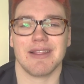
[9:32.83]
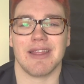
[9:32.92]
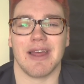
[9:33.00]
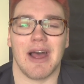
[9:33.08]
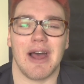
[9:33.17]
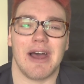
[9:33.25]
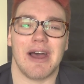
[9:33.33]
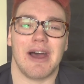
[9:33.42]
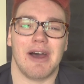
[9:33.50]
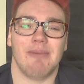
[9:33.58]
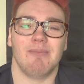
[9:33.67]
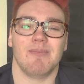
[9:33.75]

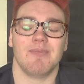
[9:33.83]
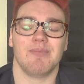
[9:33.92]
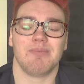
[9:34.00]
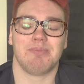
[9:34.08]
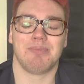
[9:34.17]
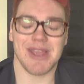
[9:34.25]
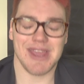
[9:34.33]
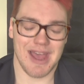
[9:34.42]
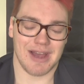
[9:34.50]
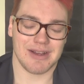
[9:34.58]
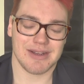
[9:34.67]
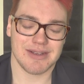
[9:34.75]
But
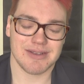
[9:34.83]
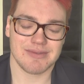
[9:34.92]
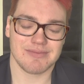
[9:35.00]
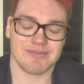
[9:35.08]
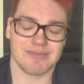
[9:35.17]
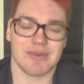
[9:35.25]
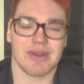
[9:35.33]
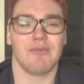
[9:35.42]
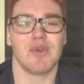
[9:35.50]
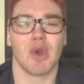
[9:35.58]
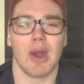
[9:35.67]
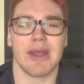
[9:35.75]
yeah,
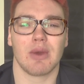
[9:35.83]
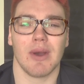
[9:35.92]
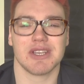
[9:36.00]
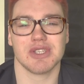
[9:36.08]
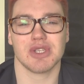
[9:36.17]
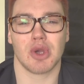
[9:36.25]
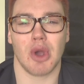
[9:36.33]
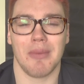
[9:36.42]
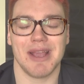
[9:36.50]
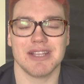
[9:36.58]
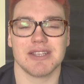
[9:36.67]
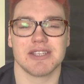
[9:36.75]
if you've got any questions or
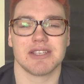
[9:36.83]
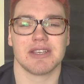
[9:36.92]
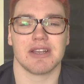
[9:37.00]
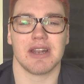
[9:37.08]
comments,